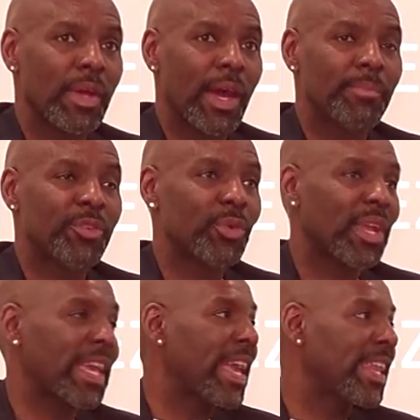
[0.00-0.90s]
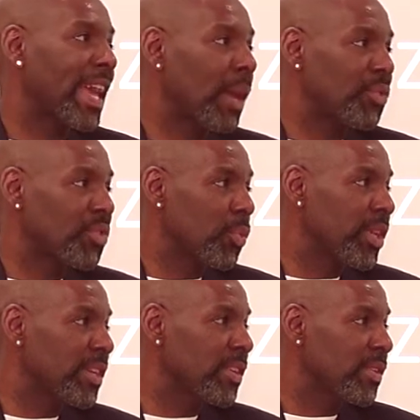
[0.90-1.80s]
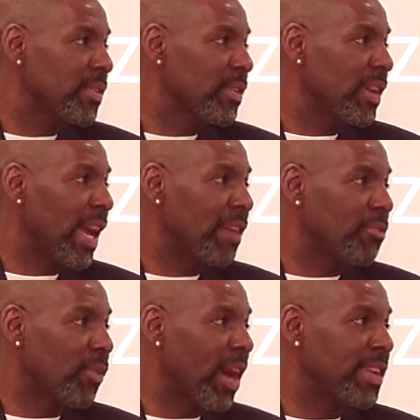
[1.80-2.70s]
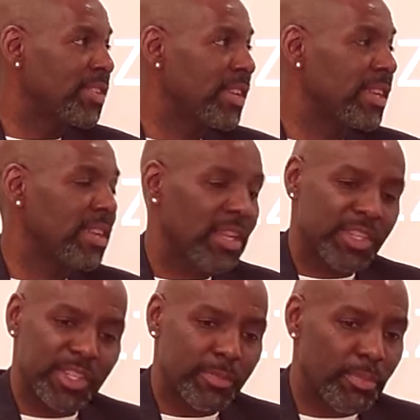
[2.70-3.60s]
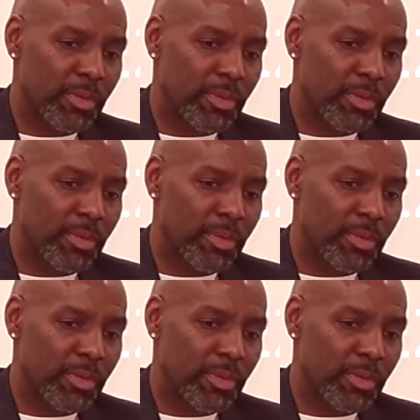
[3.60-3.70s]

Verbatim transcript: I'm doing like 80 hours a week at Verizon, just